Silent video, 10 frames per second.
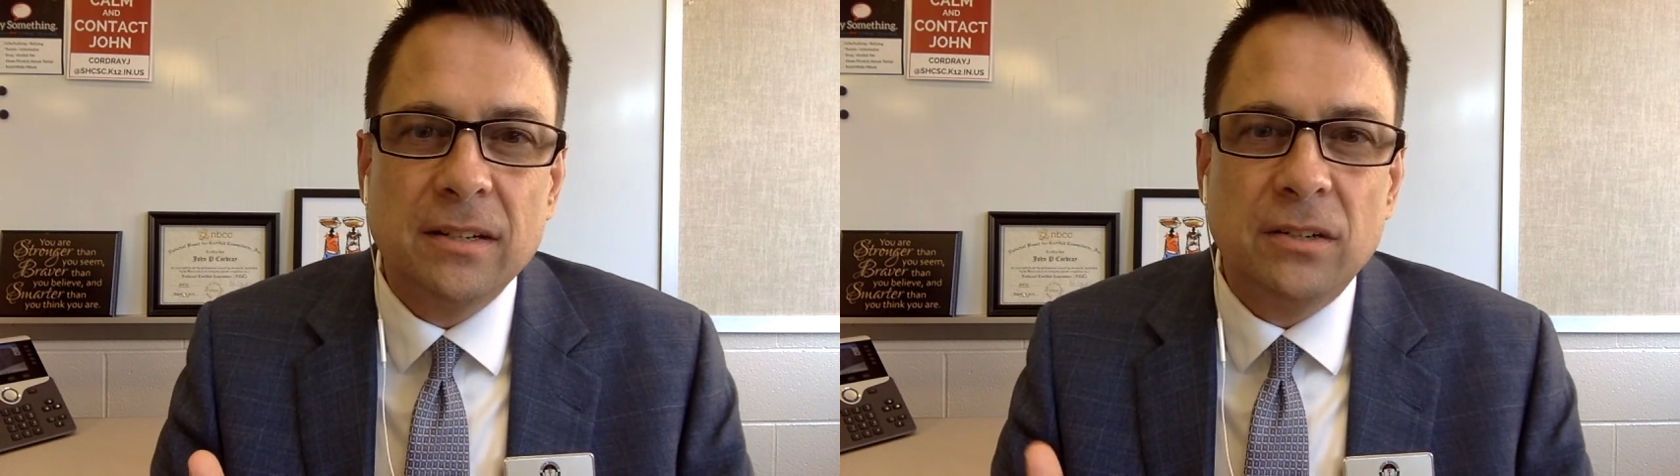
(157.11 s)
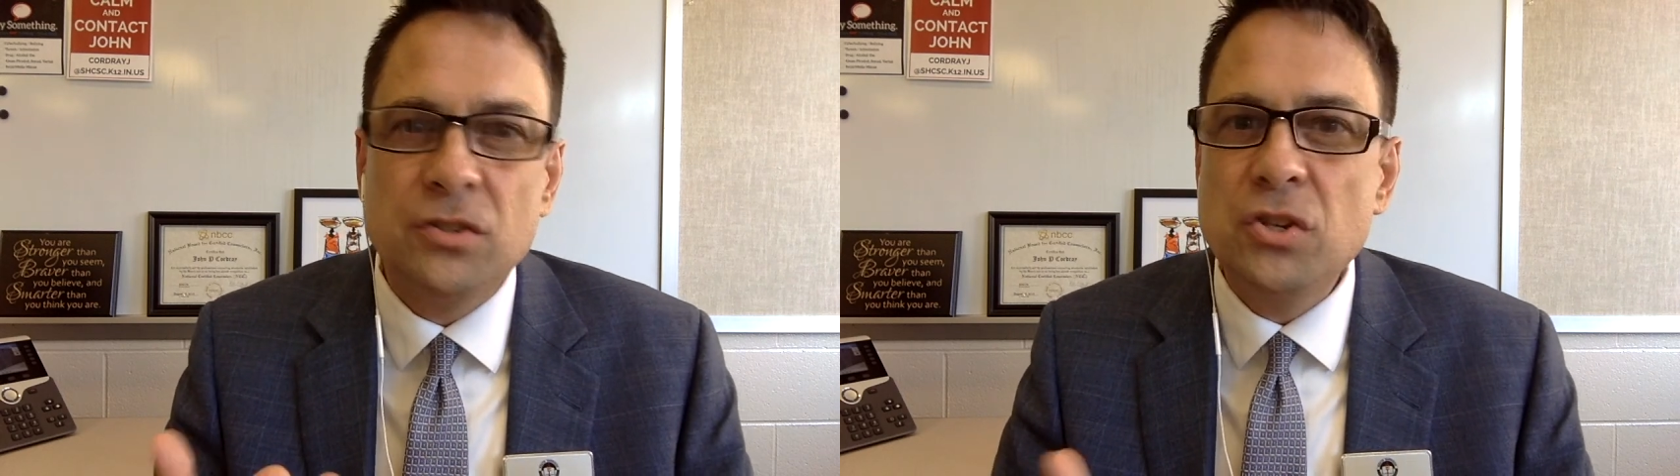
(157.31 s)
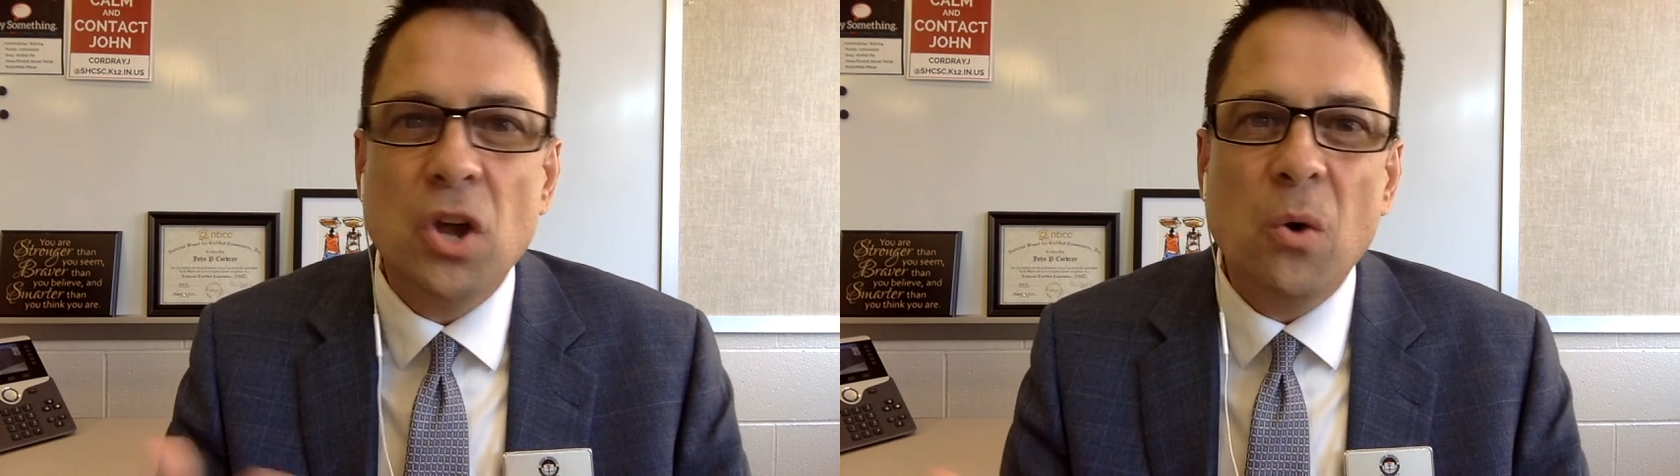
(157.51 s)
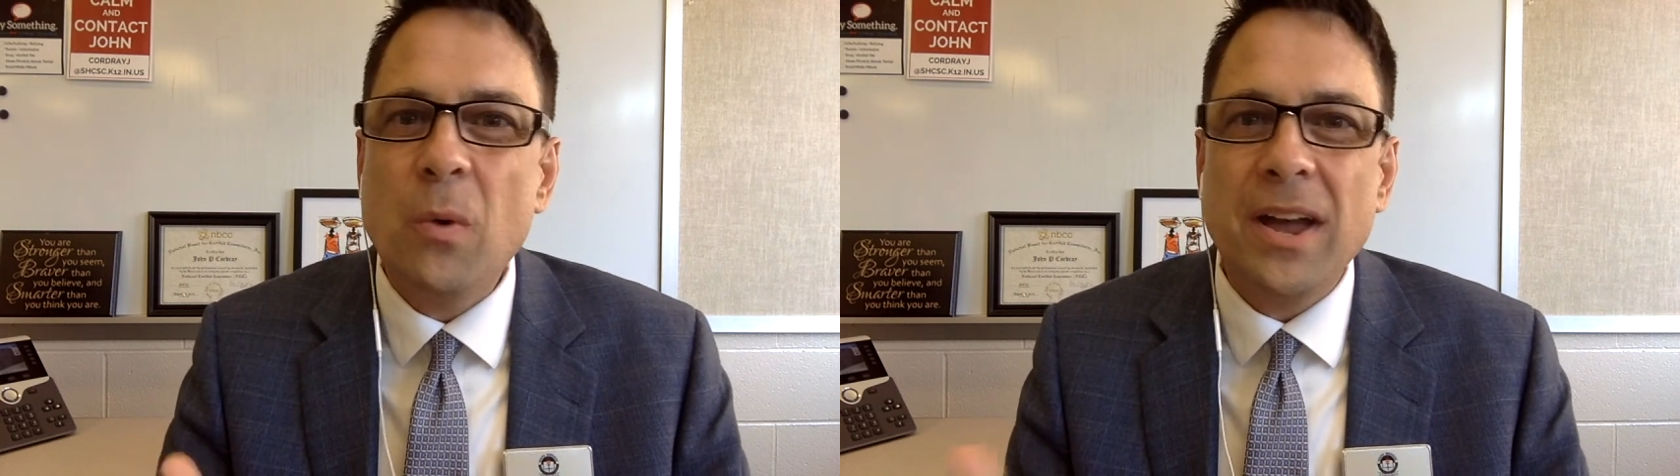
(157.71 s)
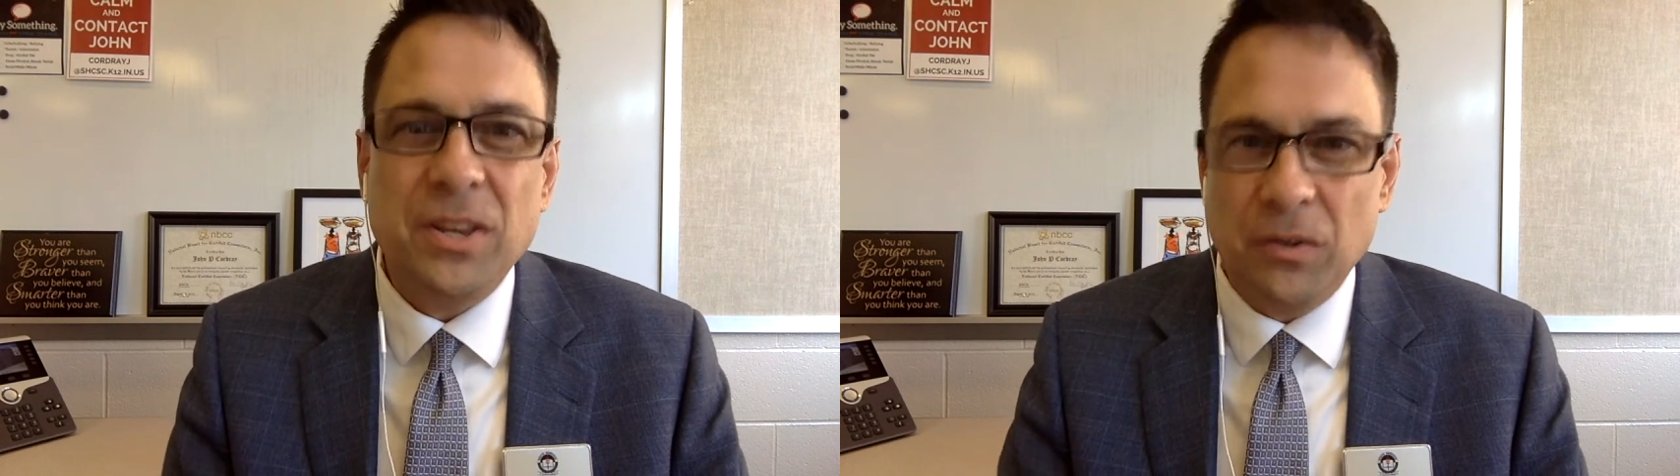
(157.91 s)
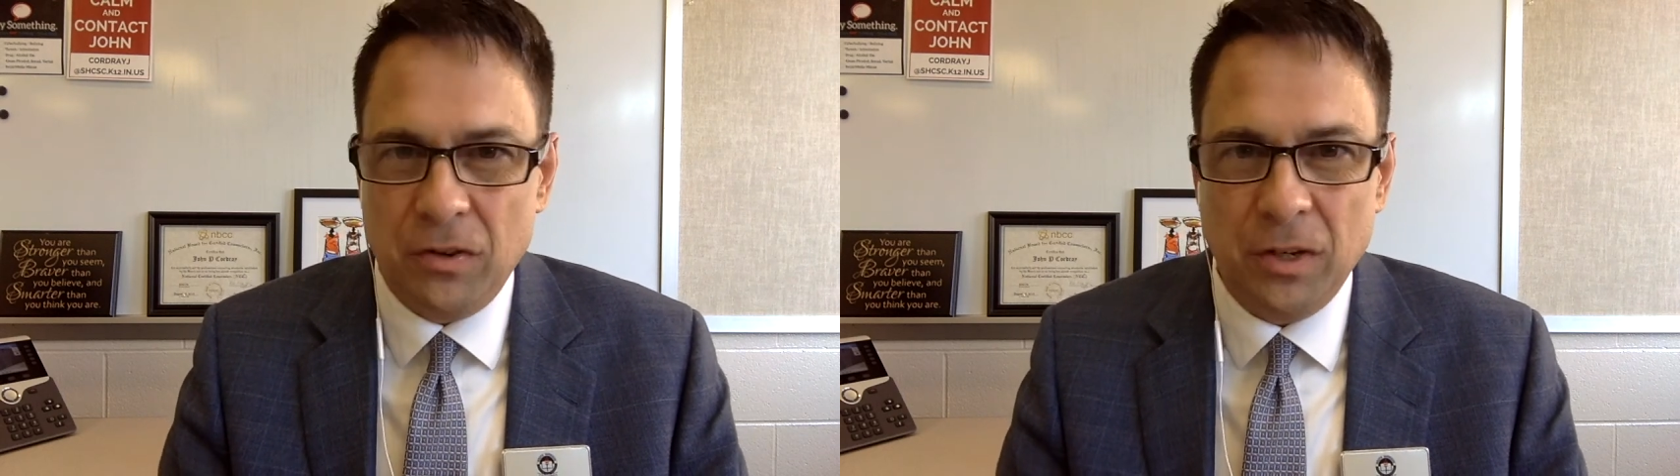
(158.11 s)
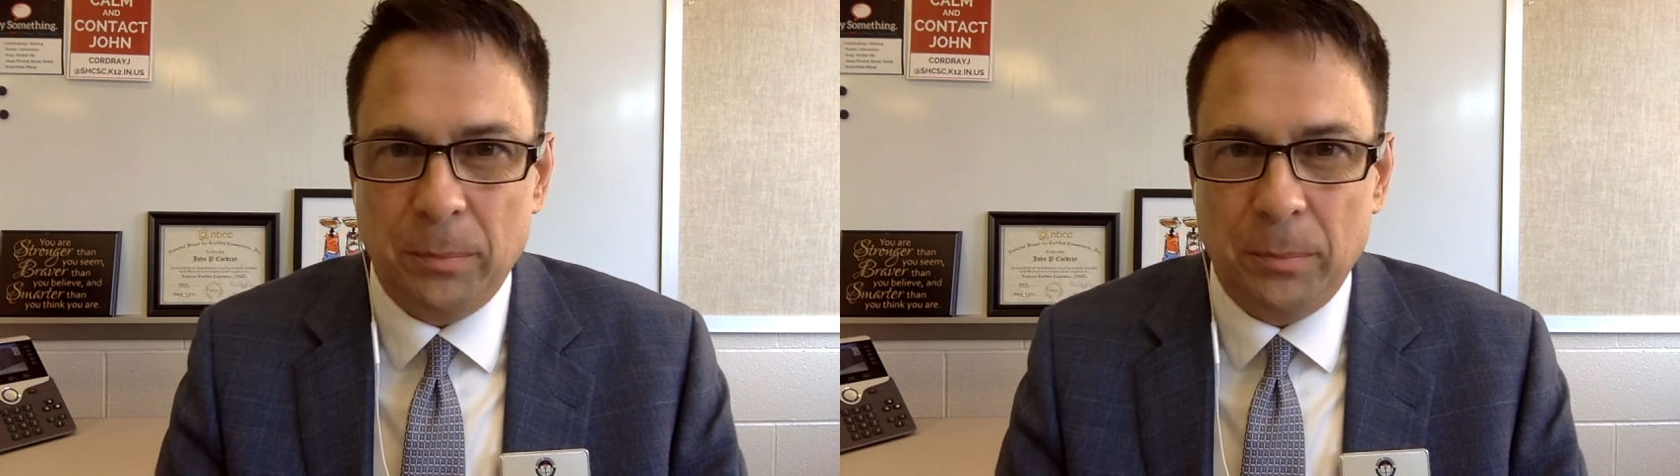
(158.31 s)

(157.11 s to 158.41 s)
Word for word: there's no way you could have